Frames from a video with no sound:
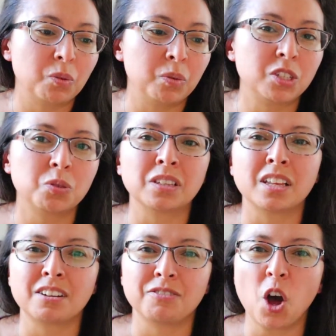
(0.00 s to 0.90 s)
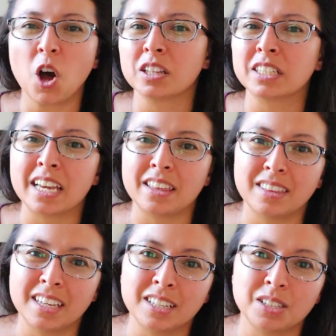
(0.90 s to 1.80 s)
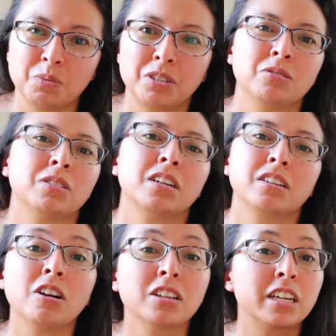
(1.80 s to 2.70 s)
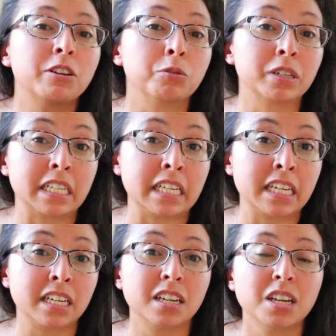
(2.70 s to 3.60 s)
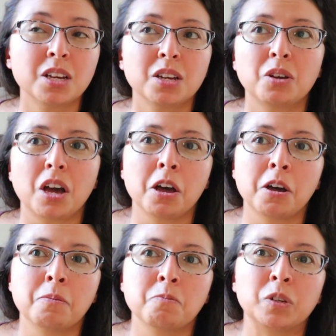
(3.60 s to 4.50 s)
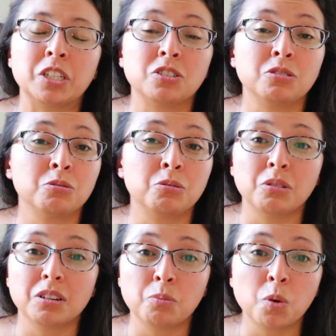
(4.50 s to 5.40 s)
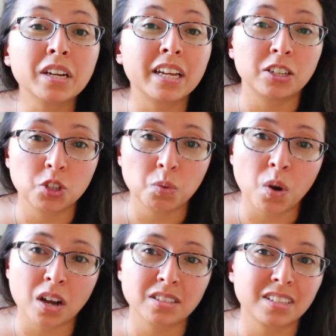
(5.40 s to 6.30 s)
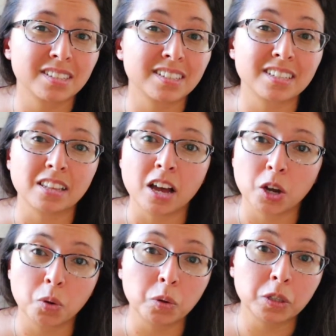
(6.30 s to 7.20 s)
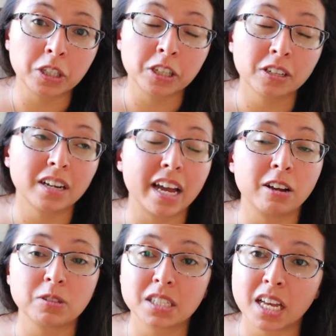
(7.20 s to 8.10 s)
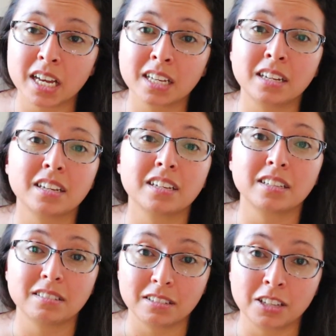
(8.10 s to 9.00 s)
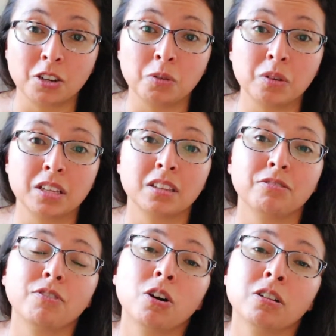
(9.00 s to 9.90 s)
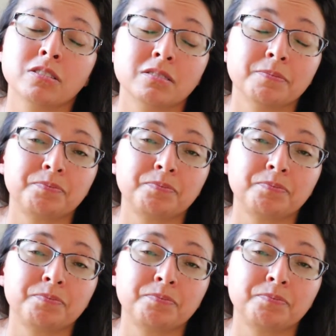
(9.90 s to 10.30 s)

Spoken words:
We do a lot of holiday things. We do a lot of holiday reading. We do more nature walks because it's a lot cooler outside, you know, in the fall.